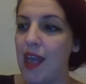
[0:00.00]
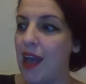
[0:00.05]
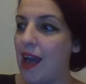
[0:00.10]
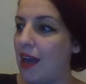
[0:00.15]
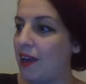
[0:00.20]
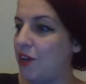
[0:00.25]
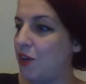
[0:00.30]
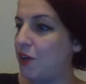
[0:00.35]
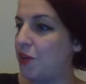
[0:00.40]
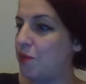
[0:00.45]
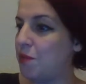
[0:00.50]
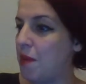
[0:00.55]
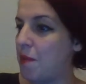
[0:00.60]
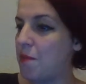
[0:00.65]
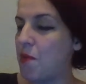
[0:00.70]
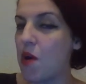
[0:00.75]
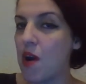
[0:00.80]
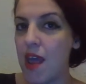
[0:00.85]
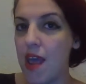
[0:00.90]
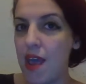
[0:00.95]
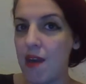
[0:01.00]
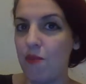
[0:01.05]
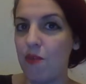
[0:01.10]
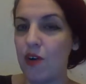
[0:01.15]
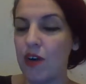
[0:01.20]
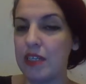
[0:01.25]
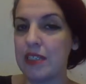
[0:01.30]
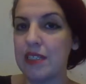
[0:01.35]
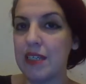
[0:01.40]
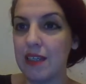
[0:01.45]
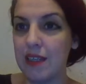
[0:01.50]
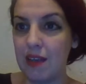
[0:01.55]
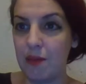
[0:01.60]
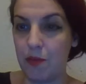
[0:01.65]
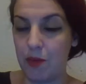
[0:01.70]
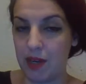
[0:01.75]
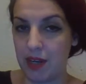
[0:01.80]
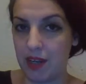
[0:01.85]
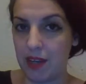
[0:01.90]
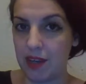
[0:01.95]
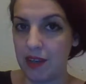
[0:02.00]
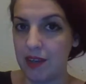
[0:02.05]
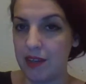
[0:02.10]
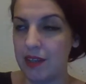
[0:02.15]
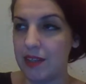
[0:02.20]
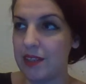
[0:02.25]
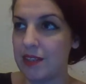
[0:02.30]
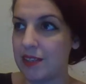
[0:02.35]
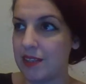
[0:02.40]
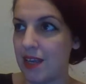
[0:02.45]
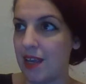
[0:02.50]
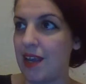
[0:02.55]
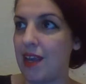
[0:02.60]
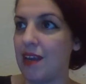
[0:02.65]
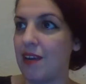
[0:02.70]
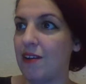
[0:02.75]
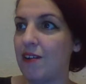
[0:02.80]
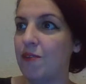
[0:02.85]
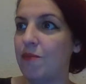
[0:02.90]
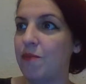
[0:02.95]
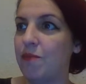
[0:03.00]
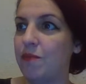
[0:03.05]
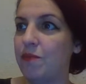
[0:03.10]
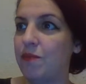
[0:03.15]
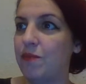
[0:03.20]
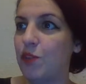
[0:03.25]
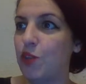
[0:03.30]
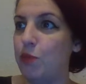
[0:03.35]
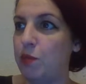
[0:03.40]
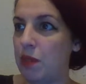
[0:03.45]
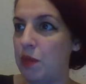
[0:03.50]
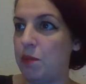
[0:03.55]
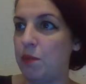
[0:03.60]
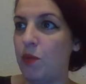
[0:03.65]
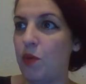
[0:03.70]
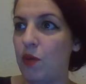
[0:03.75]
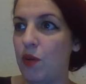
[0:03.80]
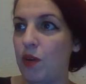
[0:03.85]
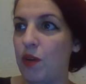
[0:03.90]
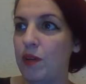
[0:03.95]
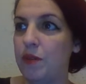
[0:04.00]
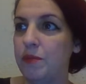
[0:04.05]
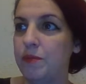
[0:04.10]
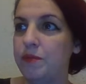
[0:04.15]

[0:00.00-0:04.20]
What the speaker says: I don't remember ever a celebrity saying to people,